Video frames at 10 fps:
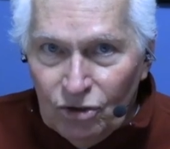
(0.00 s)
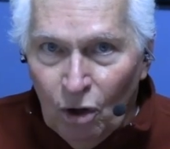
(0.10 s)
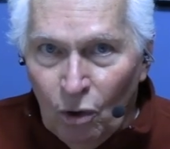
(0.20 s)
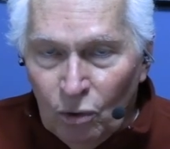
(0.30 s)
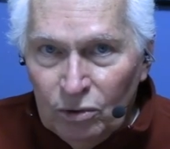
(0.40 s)

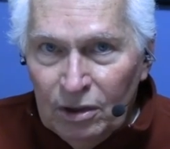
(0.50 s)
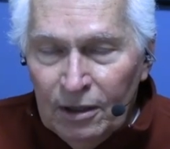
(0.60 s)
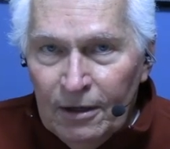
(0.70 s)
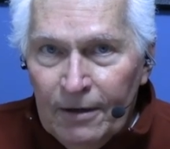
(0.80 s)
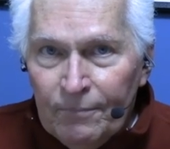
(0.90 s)
told,
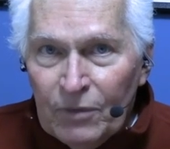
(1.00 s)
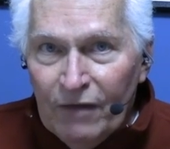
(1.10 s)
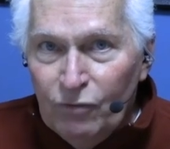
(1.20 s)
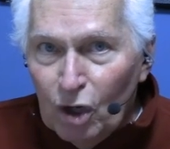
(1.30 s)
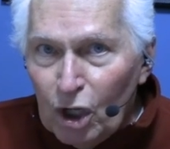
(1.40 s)

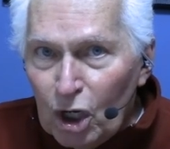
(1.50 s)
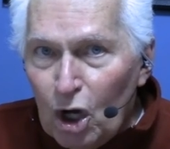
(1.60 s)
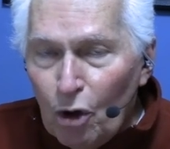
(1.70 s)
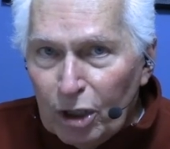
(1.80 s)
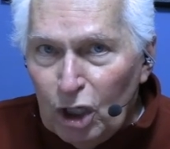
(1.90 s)
if you're going to
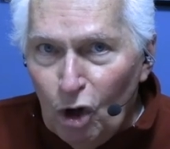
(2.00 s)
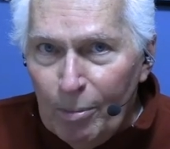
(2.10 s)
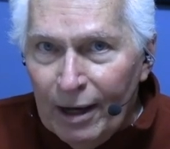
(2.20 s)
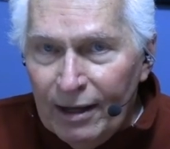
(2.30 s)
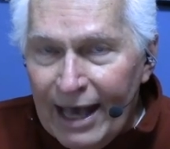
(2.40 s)
go to
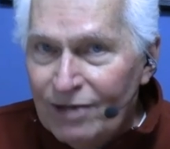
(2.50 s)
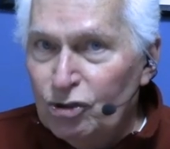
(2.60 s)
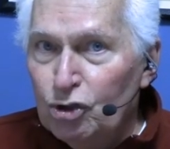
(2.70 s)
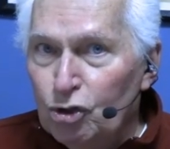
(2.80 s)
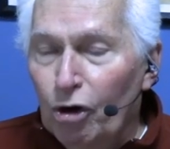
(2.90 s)
Cuba as
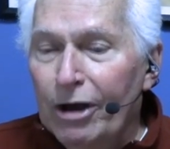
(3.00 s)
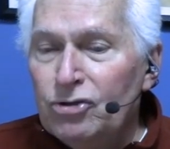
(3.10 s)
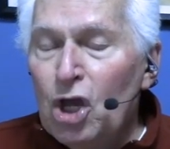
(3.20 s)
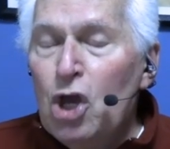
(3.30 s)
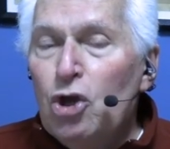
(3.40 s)
a tourist,